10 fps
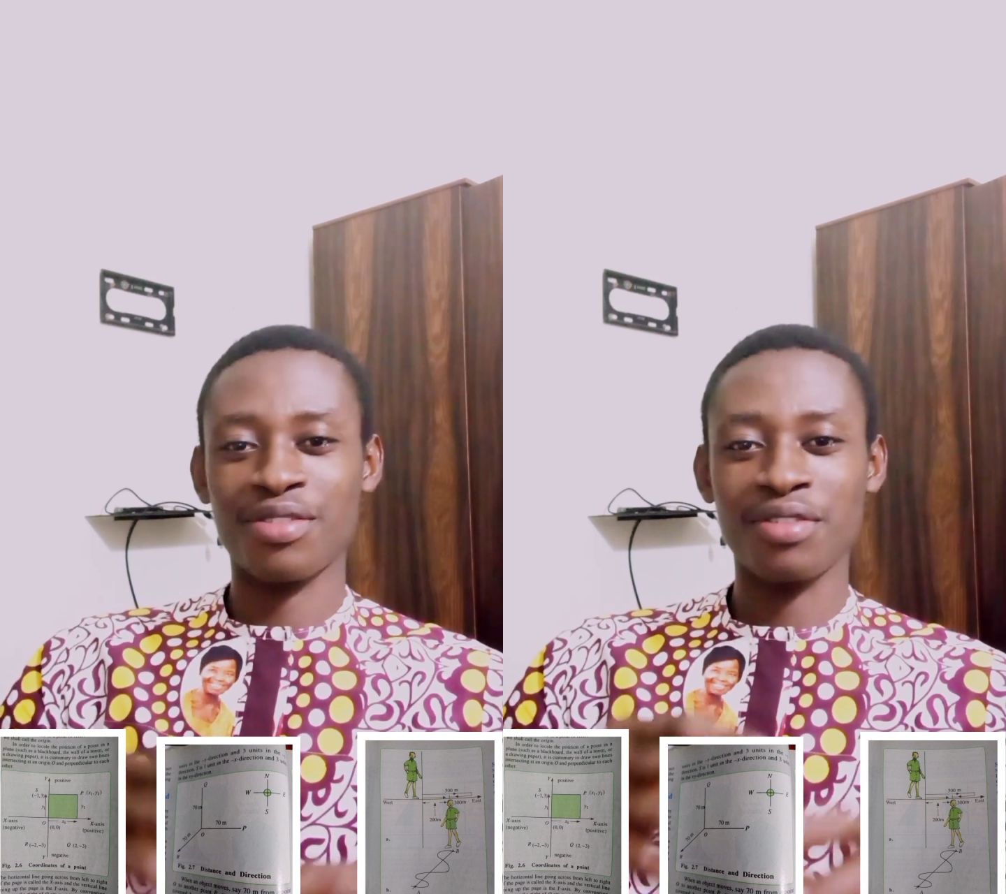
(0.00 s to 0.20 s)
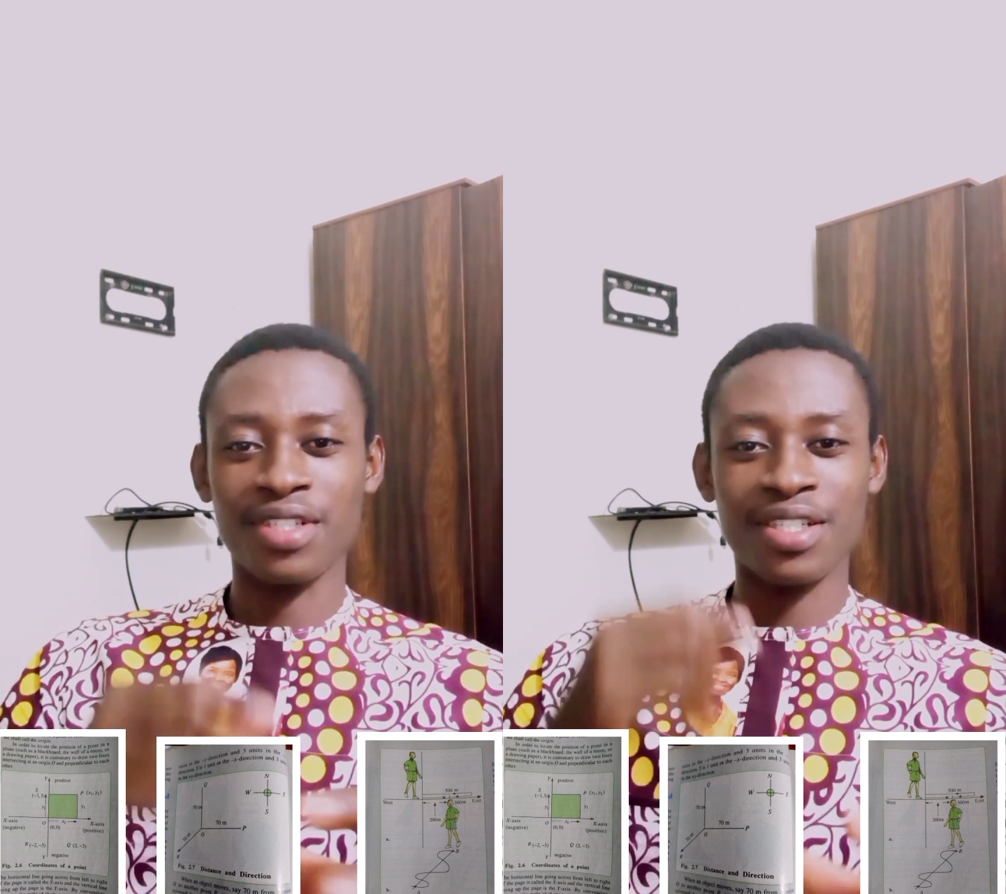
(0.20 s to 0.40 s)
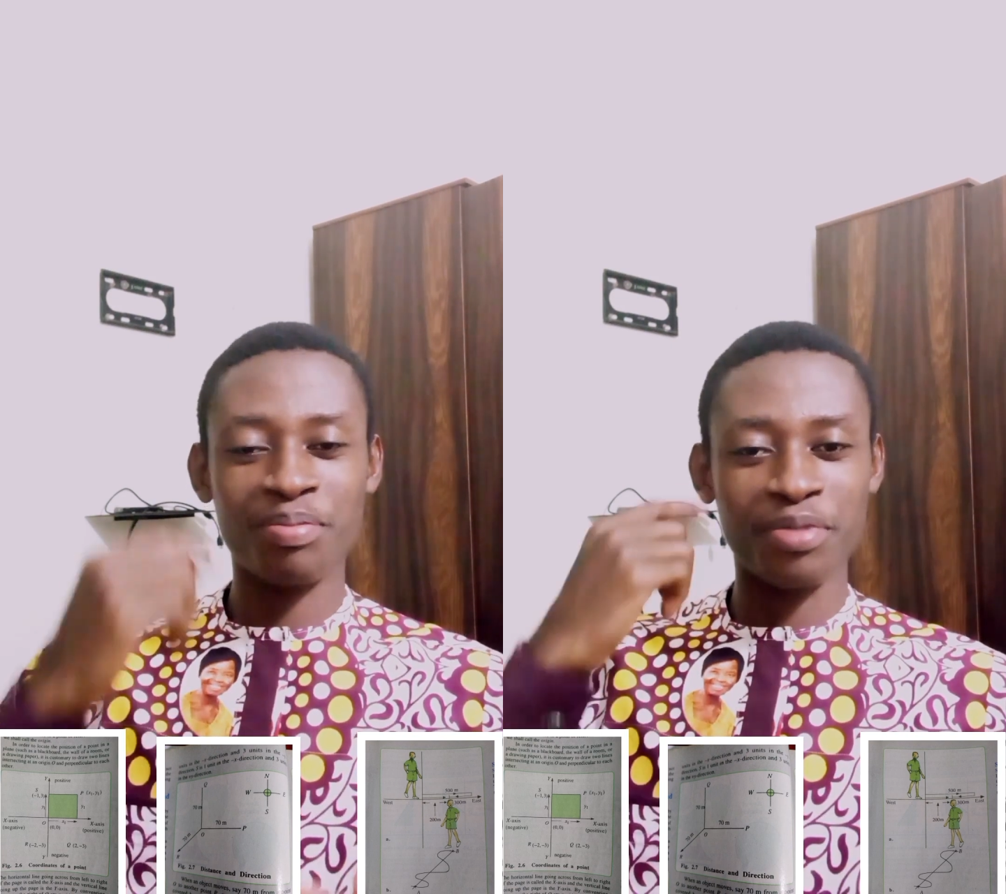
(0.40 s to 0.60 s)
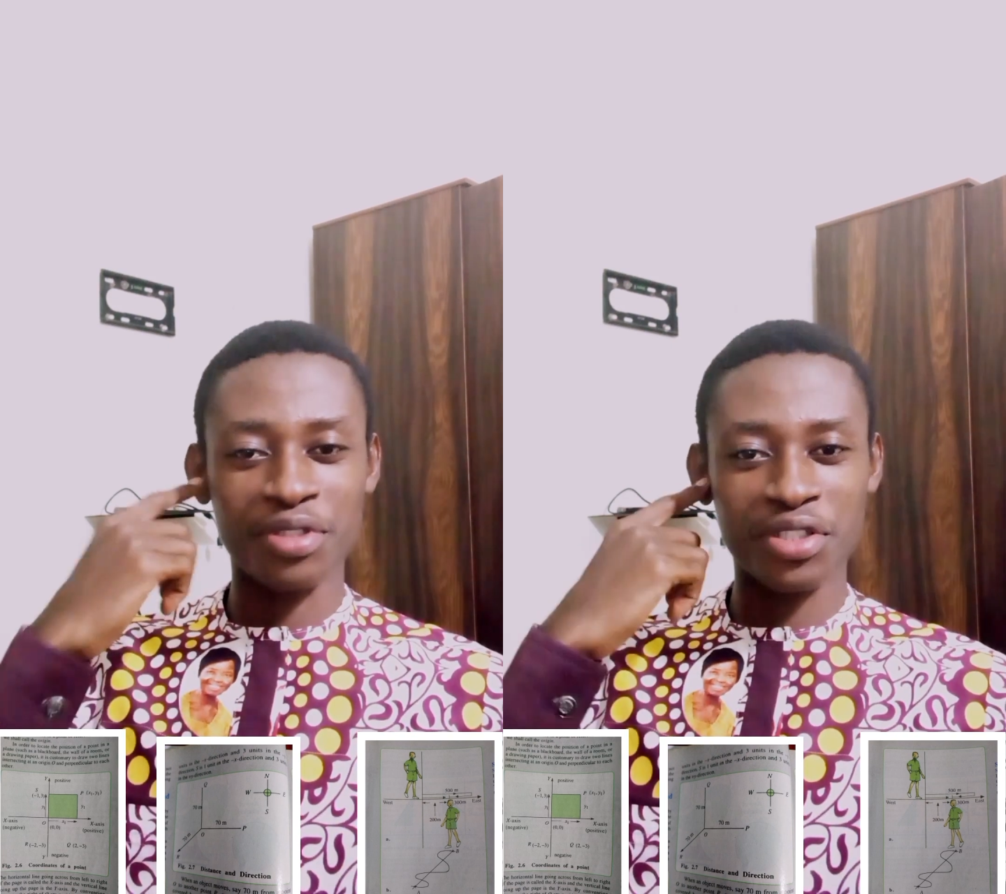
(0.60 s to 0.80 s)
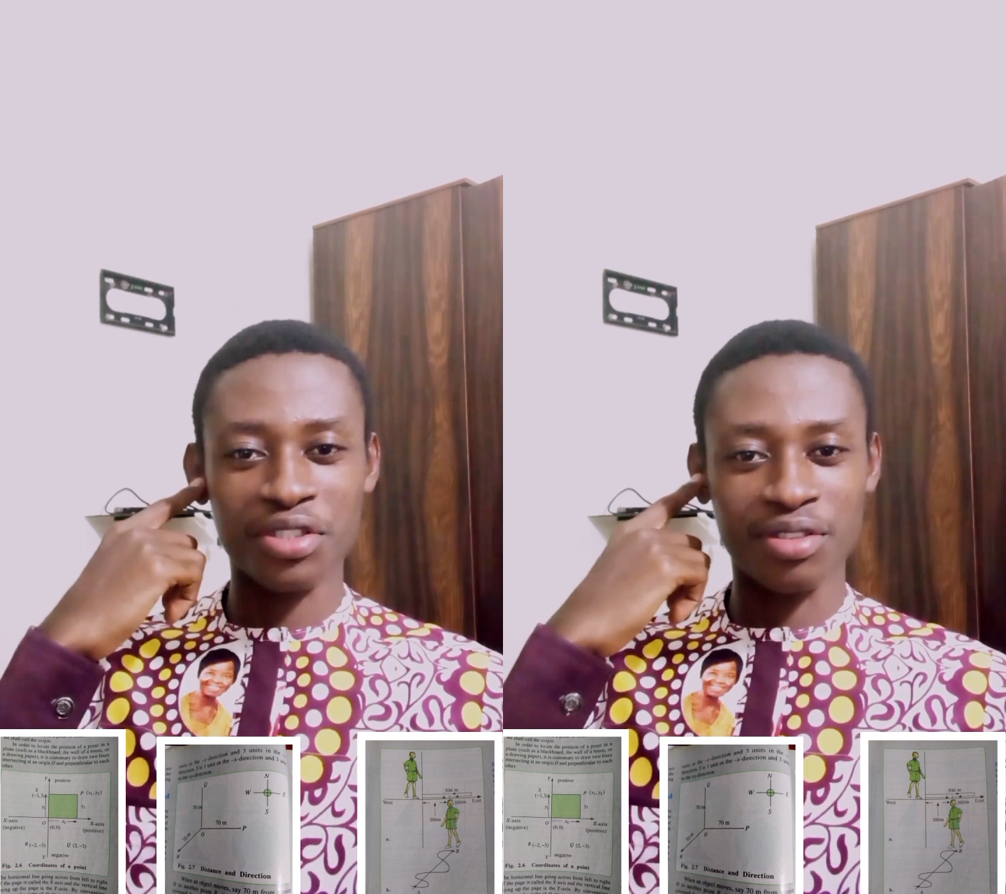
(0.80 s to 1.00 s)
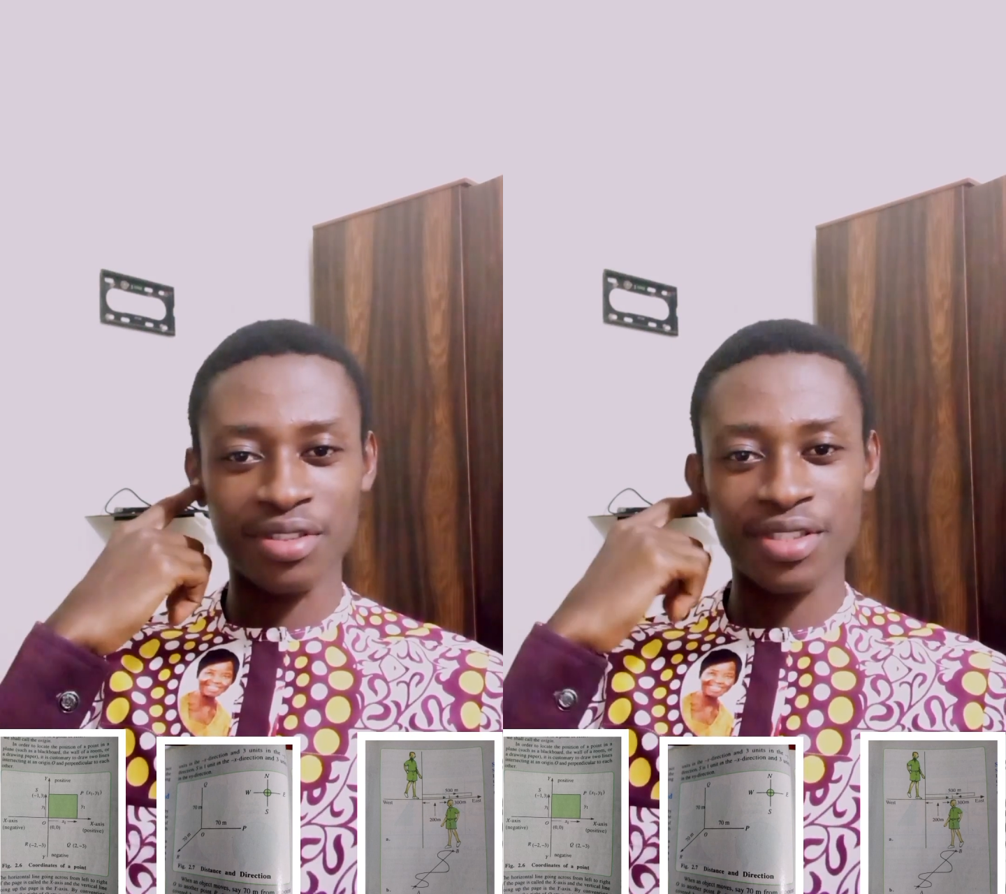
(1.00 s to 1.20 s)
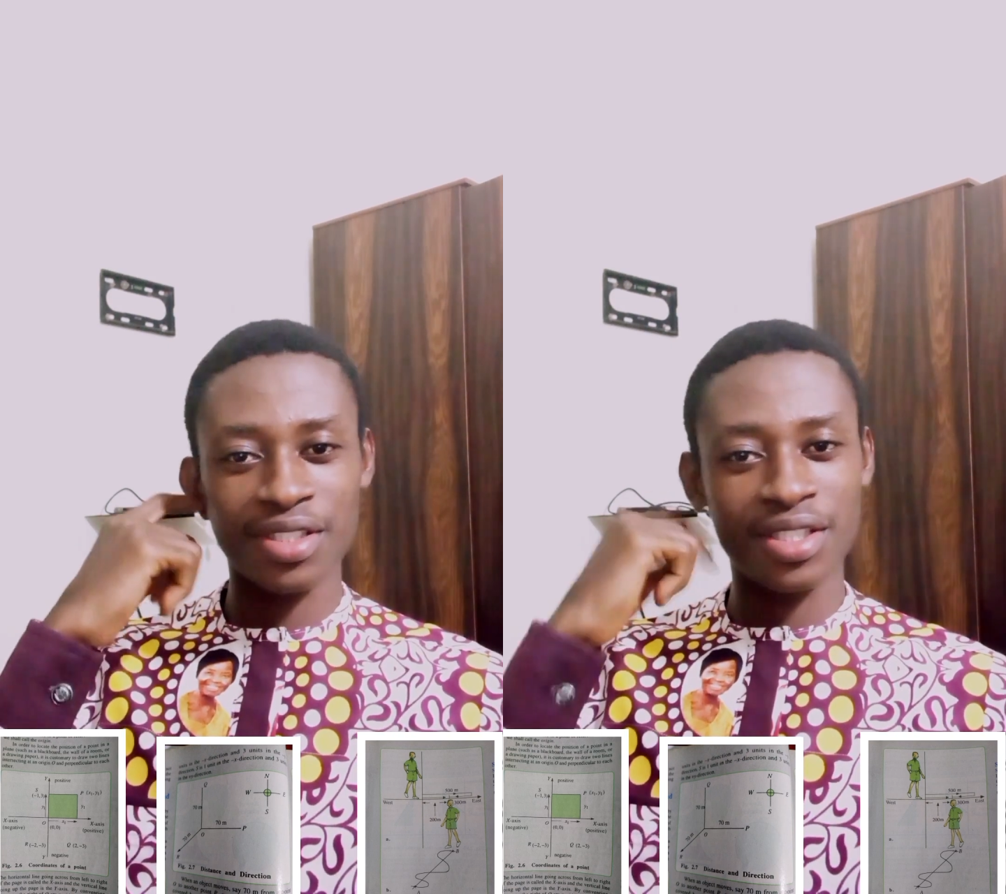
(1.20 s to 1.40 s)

to locate position.